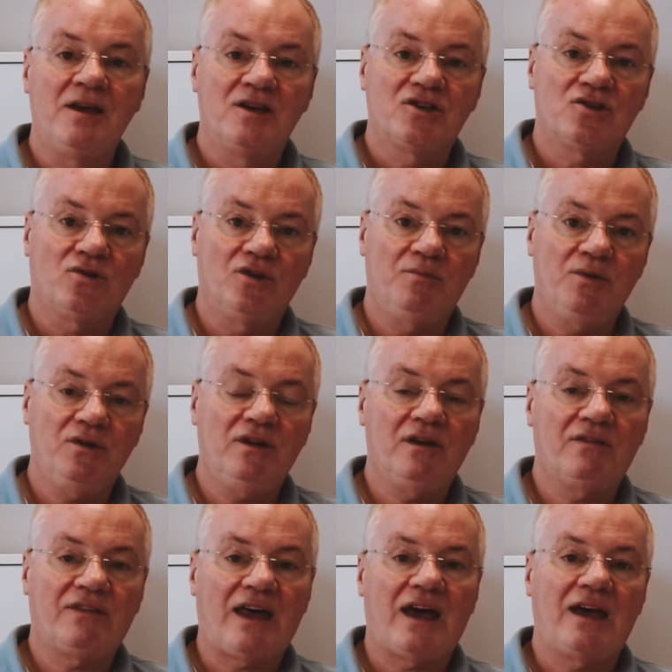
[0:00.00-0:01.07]
So the beauty
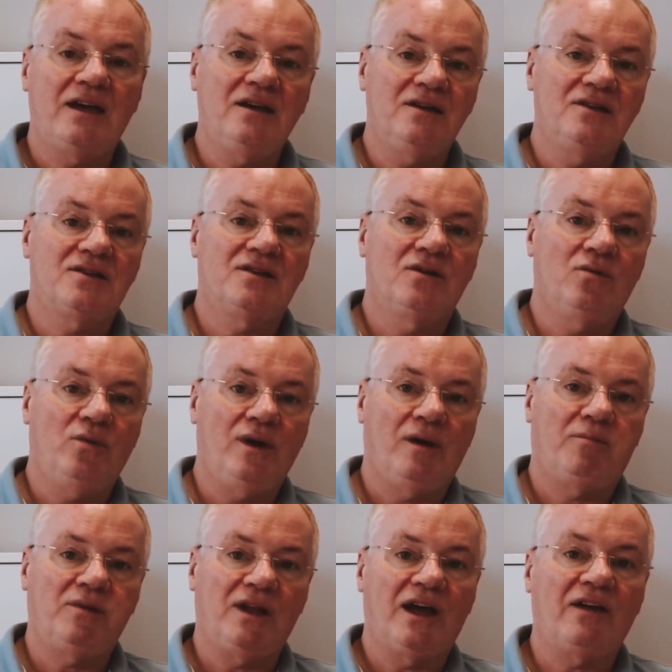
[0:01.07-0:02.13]
of that is that we
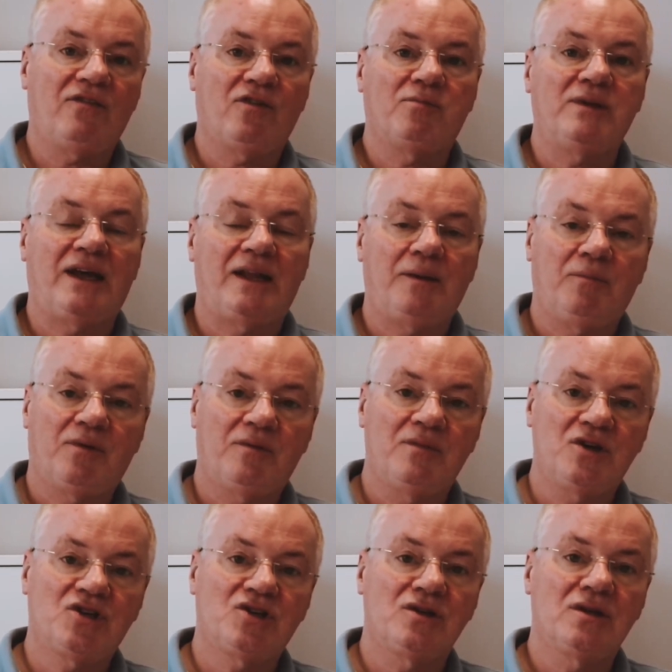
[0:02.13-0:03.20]
apply for planning
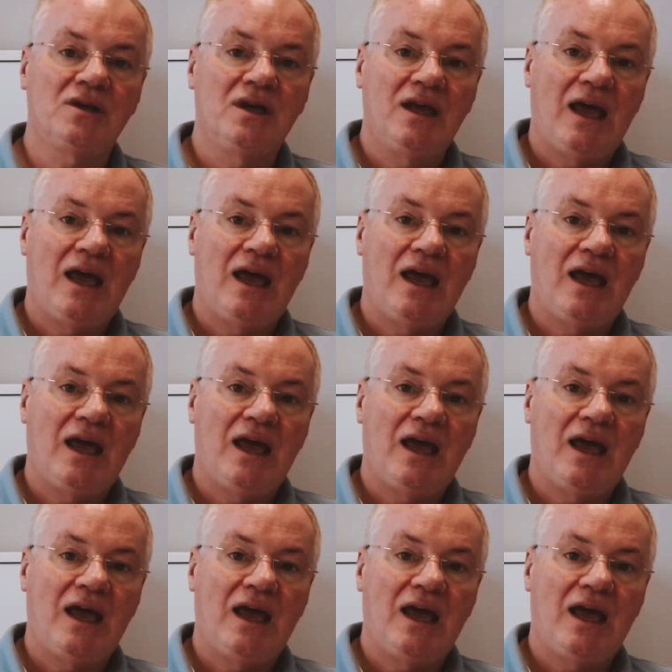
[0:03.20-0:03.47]
permission,